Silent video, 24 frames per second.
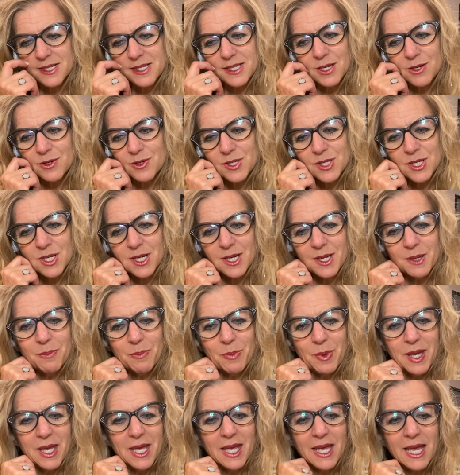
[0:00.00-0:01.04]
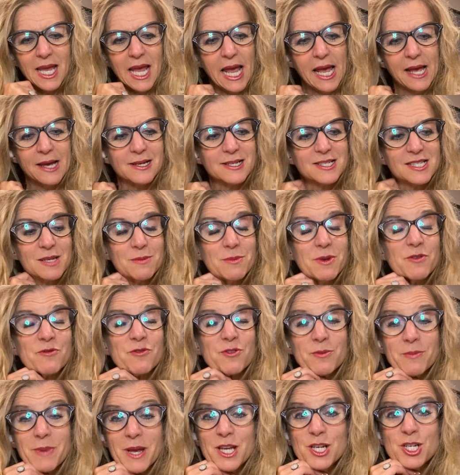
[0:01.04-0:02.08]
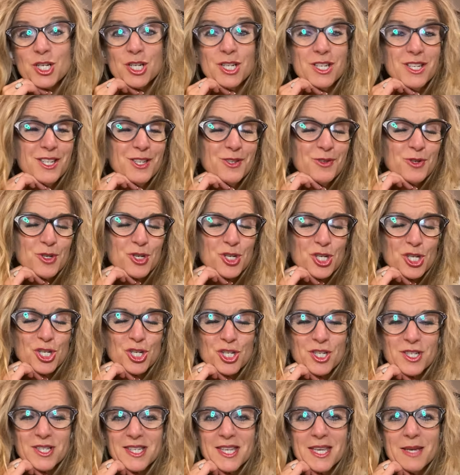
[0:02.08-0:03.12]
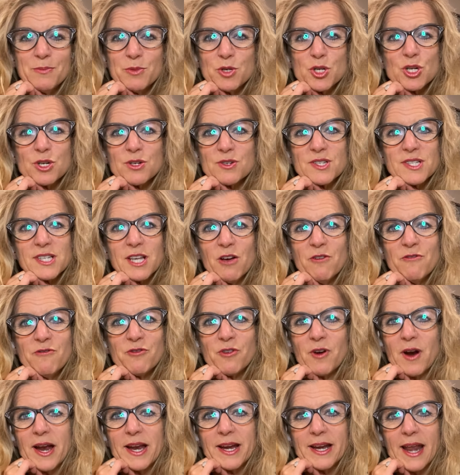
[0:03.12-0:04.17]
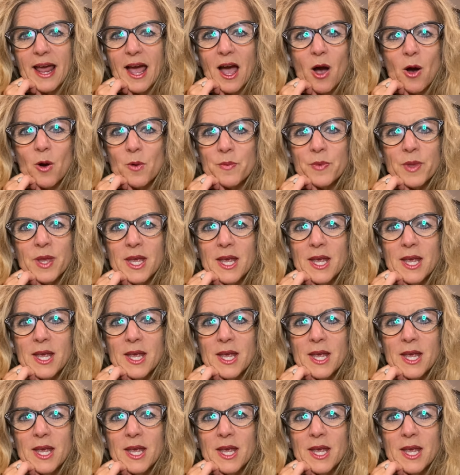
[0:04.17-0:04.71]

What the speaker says: there's going to be some information you should just keep to yourself right now,